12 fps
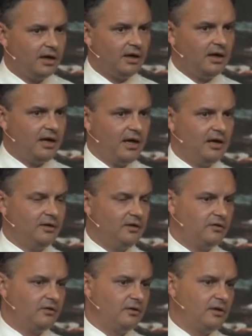
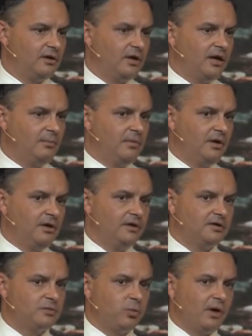It
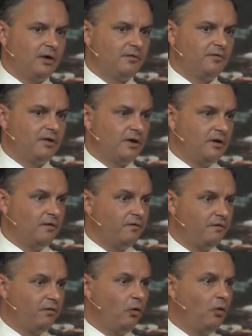is one of the
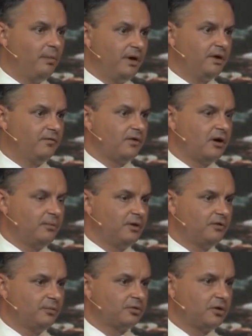four big
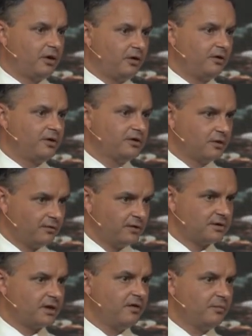environmental priorities of
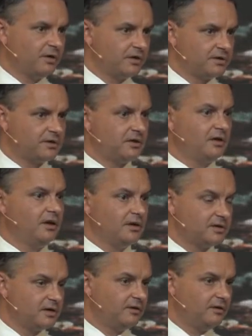this government
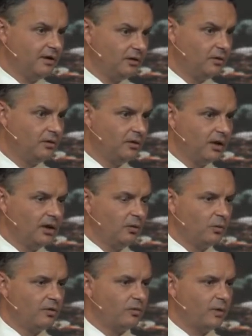is to deal
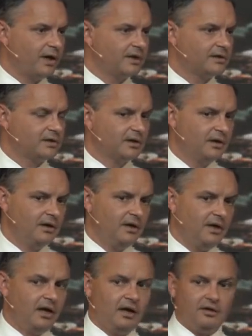with waste.
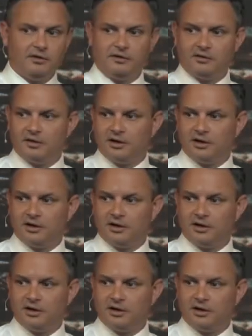And